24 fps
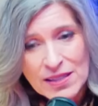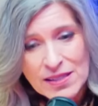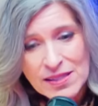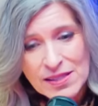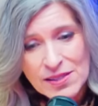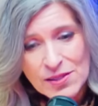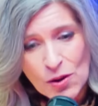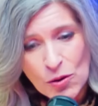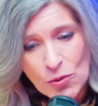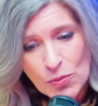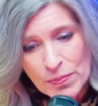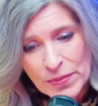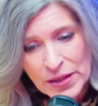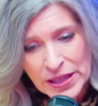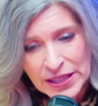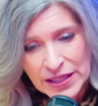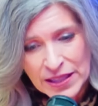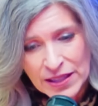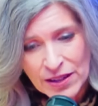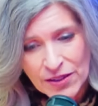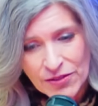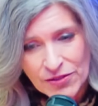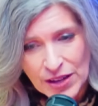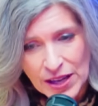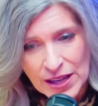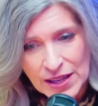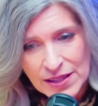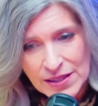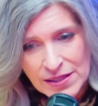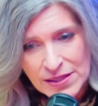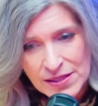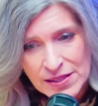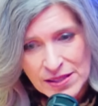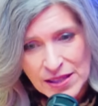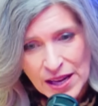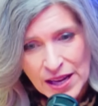so many of
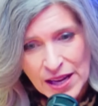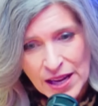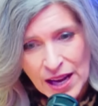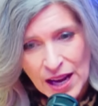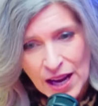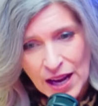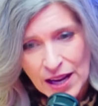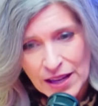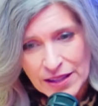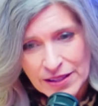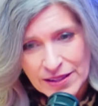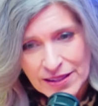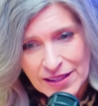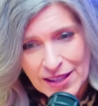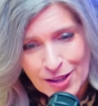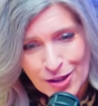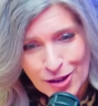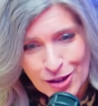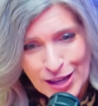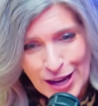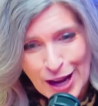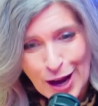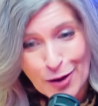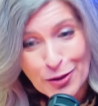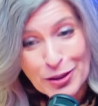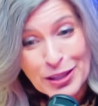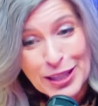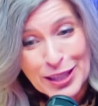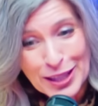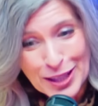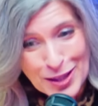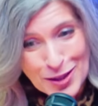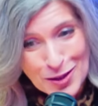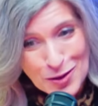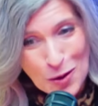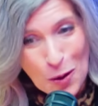us that are now
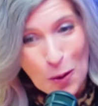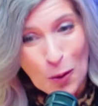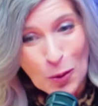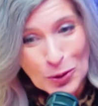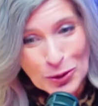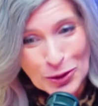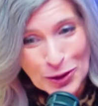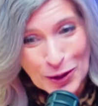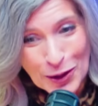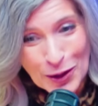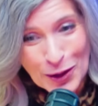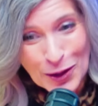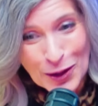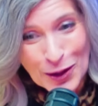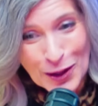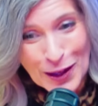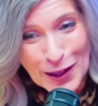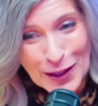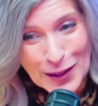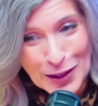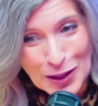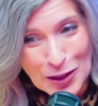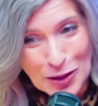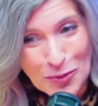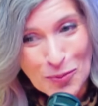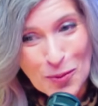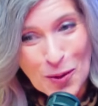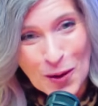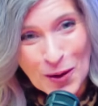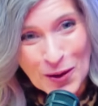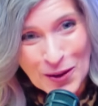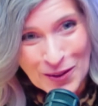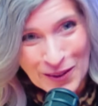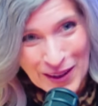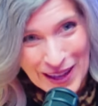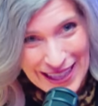getting older, a little more
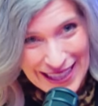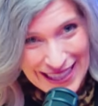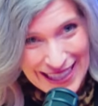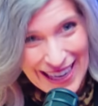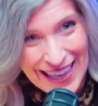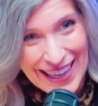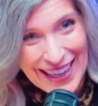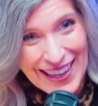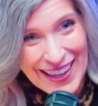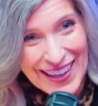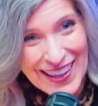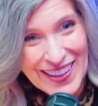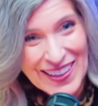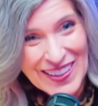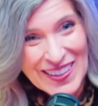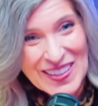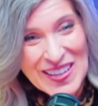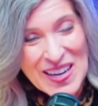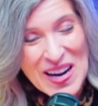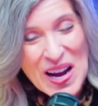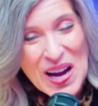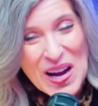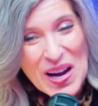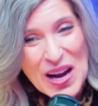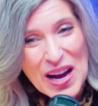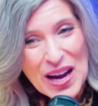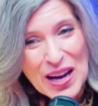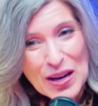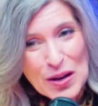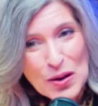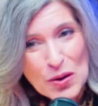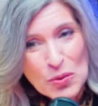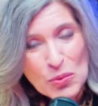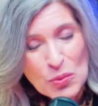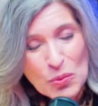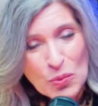gray hair,
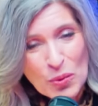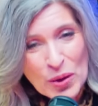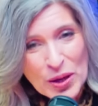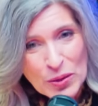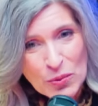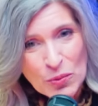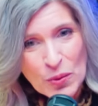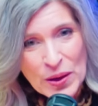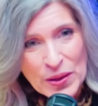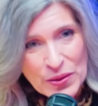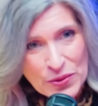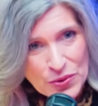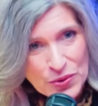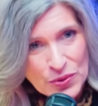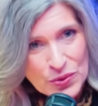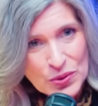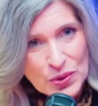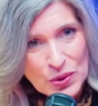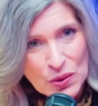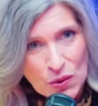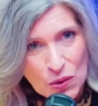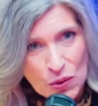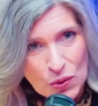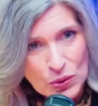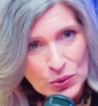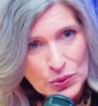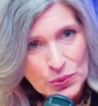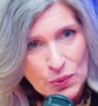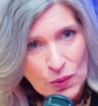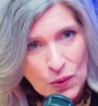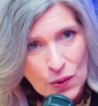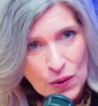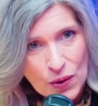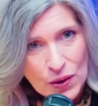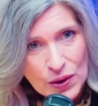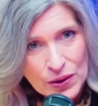we went through the Cold
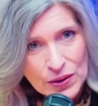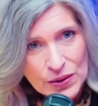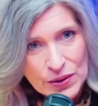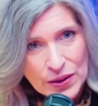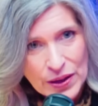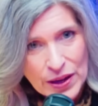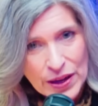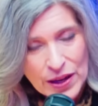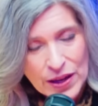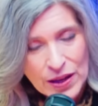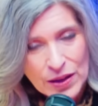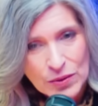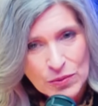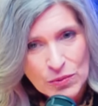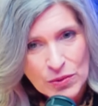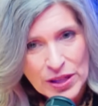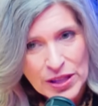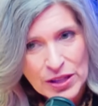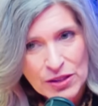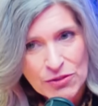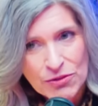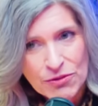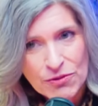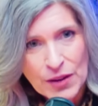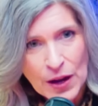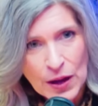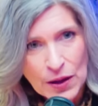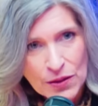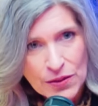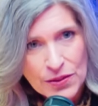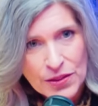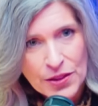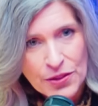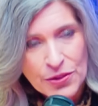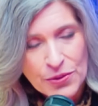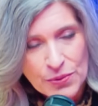War and we
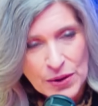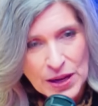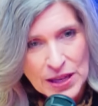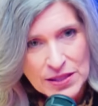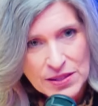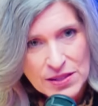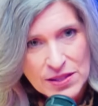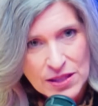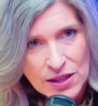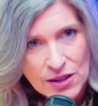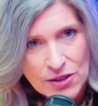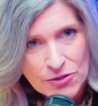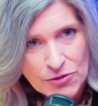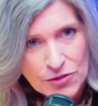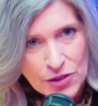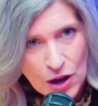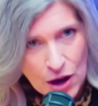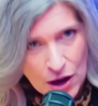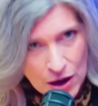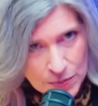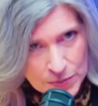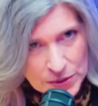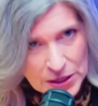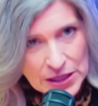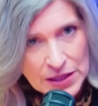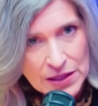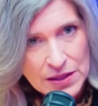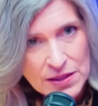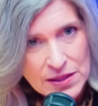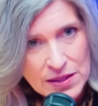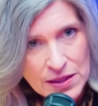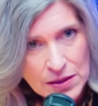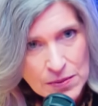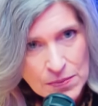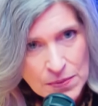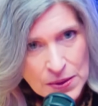felt the threats of
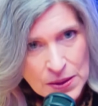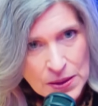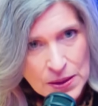communism.